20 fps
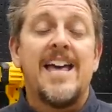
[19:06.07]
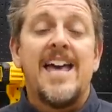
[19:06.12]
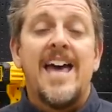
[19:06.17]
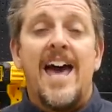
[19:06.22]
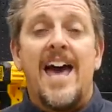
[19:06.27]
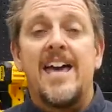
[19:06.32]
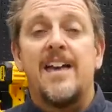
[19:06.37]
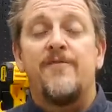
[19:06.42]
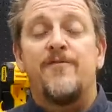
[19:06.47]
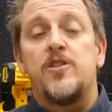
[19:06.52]

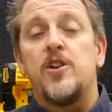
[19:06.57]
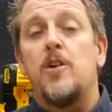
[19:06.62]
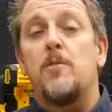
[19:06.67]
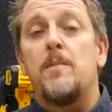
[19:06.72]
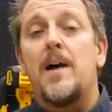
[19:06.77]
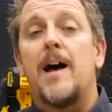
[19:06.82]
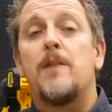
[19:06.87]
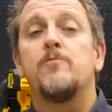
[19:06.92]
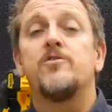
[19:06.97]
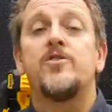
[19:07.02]
Hey, if you don't
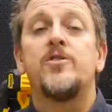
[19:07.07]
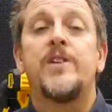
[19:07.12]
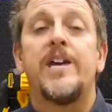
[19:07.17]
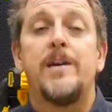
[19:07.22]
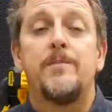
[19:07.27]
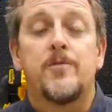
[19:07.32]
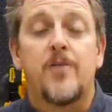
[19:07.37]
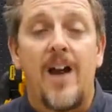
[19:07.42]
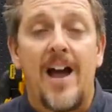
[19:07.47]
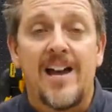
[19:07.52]
mind, would you
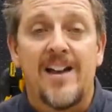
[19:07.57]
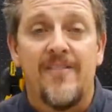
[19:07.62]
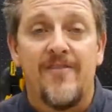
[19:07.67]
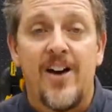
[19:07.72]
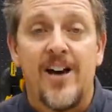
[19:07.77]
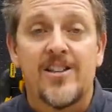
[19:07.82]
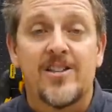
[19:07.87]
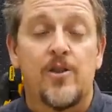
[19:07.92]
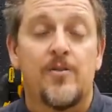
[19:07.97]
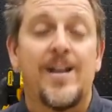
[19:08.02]
keep track of
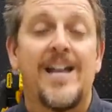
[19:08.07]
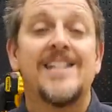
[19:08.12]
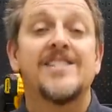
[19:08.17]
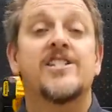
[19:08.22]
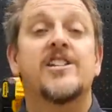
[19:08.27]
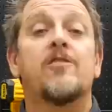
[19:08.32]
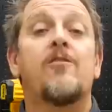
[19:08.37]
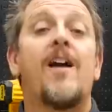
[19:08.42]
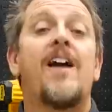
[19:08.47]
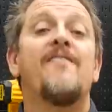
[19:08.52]
us on
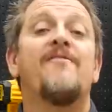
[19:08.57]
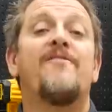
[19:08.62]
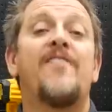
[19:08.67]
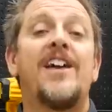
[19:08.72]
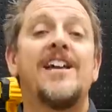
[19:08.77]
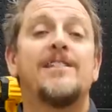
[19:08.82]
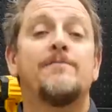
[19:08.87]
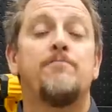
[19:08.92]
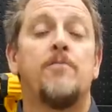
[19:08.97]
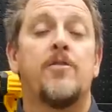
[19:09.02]
Instagram,
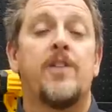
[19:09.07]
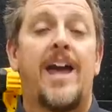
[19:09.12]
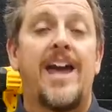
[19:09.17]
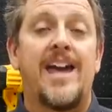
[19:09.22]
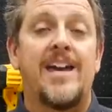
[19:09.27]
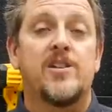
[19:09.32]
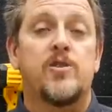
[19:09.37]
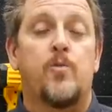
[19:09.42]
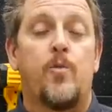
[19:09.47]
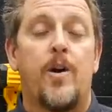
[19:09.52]
Facebook,
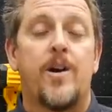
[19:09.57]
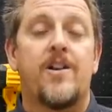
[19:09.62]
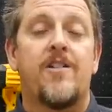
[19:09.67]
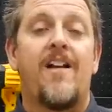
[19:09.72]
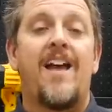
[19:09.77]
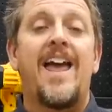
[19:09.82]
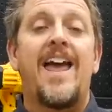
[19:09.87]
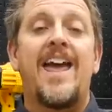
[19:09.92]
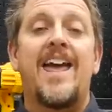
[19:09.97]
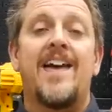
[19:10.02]
and Twitter?
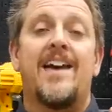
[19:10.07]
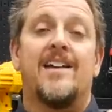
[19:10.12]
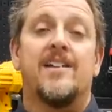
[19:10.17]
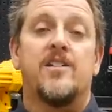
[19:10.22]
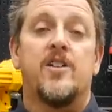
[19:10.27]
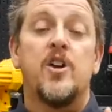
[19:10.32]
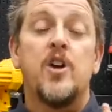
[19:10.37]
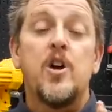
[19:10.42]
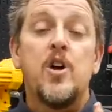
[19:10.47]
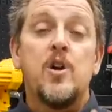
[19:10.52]
And
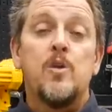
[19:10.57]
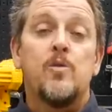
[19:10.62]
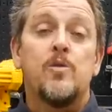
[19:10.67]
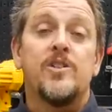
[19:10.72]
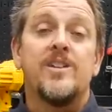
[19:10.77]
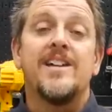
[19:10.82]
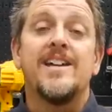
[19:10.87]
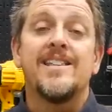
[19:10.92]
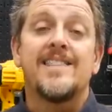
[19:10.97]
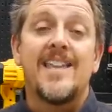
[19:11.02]
would
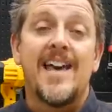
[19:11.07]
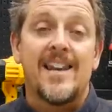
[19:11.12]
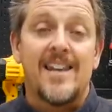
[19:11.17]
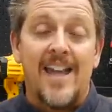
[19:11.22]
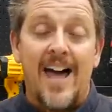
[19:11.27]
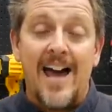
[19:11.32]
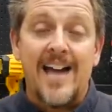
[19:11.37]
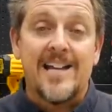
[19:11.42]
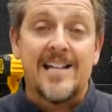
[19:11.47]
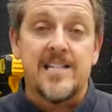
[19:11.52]
you hit that
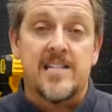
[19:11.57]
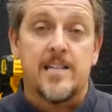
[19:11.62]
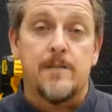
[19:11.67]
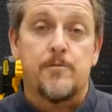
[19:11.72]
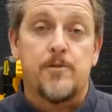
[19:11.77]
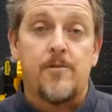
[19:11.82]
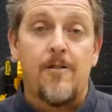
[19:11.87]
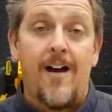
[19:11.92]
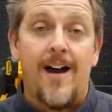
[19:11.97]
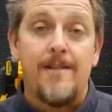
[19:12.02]
like and
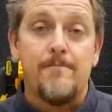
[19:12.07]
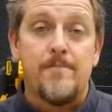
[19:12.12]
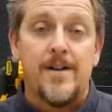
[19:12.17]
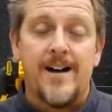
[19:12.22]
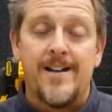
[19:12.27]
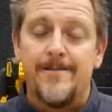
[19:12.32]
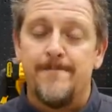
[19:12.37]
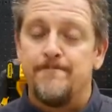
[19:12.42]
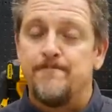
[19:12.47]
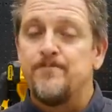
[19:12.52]
subscribe
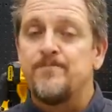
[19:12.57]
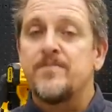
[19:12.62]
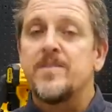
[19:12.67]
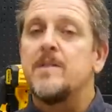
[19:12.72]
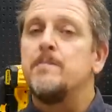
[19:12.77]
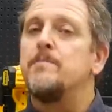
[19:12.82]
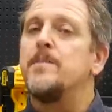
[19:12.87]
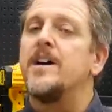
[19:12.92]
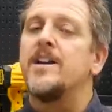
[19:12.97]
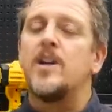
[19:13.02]
button?
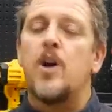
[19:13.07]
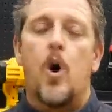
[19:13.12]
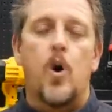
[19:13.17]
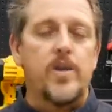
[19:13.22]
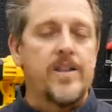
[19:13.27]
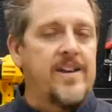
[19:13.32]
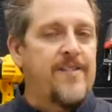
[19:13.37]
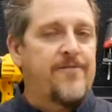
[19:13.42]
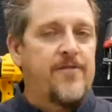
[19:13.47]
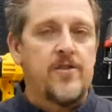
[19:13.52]
But
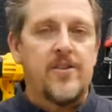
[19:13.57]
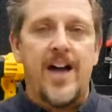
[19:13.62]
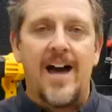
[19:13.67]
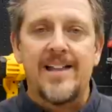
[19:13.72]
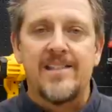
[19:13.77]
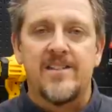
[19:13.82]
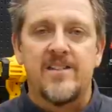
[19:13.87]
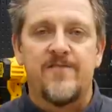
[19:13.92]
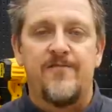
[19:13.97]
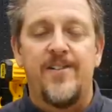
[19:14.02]
only if you
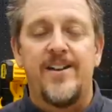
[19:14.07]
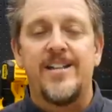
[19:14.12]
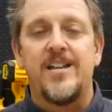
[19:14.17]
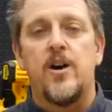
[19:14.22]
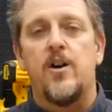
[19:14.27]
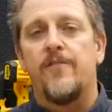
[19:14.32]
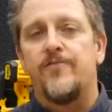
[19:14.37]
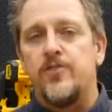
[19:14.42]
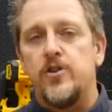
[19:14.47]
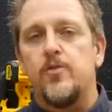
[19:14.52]
like this
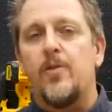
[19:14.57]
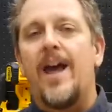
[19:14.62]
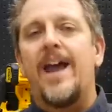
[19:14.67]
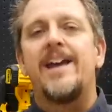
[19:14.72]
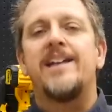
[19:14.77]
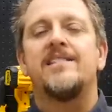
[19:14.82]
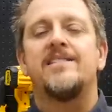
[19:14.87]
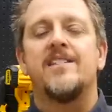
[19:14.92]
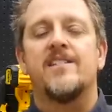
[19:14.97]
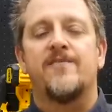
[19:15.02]
video. If you
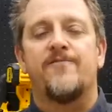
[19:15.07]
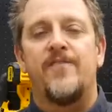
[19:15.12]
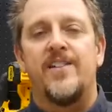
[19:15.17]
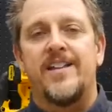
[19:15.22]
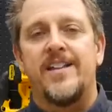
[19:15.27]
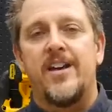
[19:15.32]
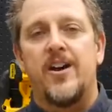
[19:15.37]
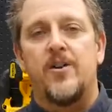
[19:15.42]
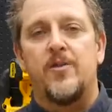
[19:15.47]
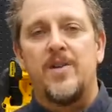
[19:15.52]
hated this
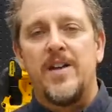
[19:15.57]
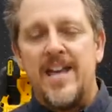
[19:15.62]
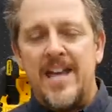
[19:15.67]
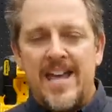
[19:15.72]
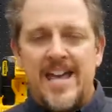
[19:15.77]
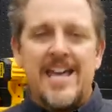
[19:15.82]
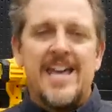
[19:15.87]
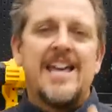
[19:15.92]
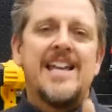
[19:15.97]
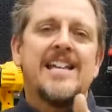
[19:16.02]
video,
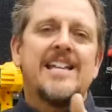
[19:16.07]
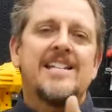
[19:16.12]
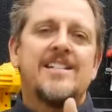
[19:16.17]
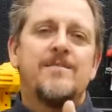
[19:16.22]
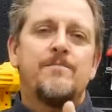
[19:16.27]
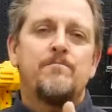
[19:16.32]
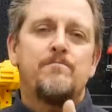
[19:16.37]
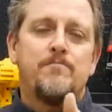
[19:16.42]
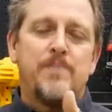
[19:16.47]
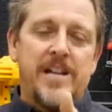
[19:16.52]

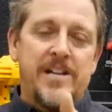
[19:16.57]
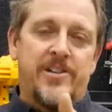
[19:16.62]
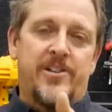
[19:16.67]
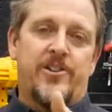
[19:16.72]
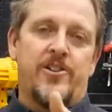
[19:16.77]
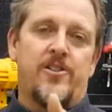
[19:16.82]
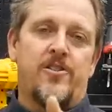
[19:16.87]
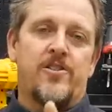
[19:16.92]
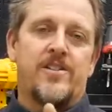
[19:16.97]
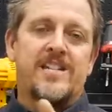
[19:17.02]
be
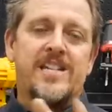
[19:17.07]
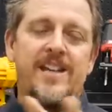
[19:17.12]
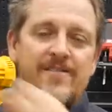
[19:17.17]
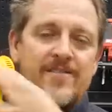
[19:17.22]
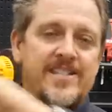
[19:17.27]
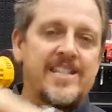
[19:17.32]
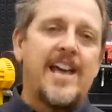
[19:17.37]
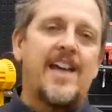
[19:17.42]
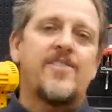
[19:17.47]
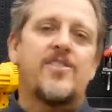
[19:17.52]
sure, give
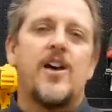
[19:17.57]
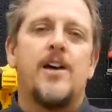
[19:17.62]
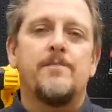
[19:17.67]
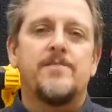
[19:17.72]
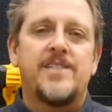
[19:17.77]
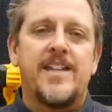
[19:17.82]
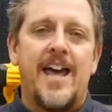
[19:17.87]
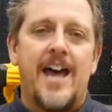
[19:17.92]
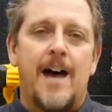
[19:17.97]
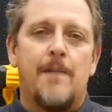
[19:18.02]
us that thumbs
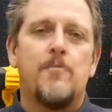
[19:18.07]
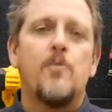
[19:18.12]
down.